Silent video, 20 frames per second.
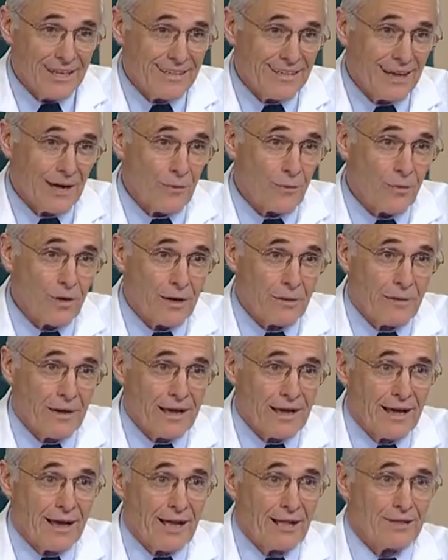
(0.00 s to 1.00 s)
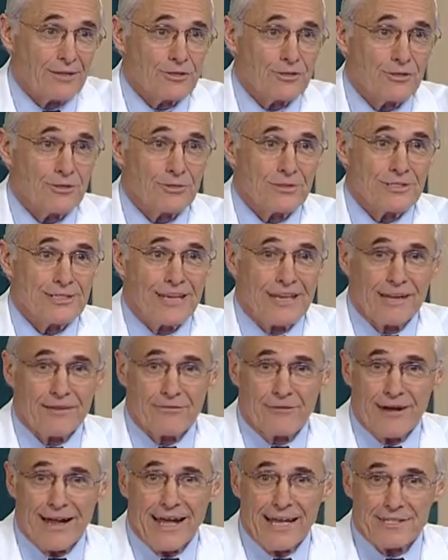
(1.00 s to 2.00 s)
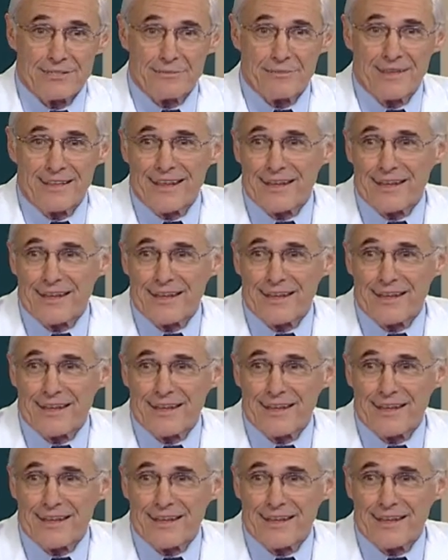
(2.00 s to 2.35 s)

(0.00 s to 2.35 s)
not one of my college students had ever asked me